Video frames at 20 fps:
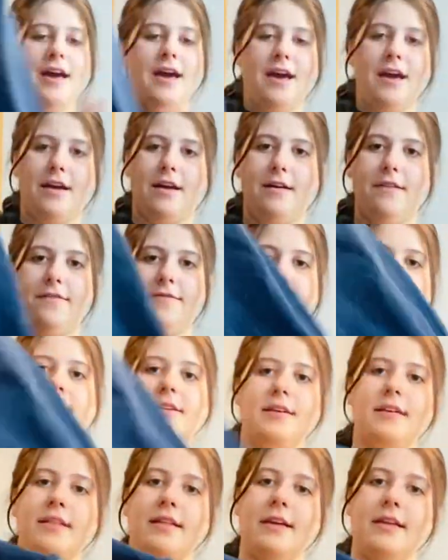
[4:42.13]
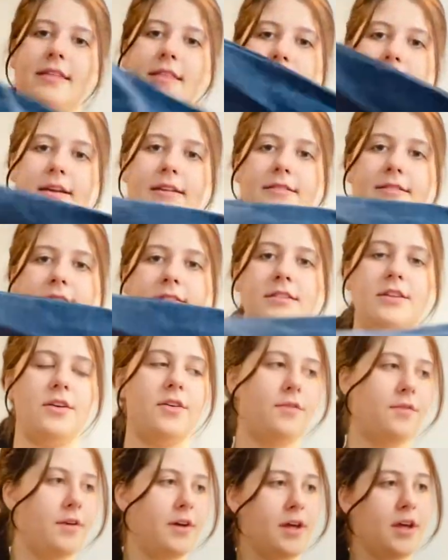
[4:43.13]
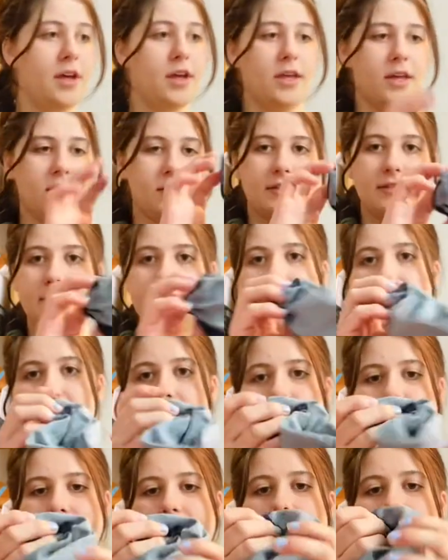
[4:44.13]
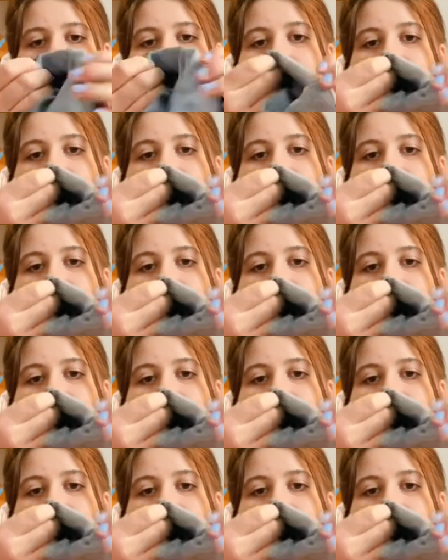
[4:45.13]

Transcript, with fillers: cuffed like this, so you could style it like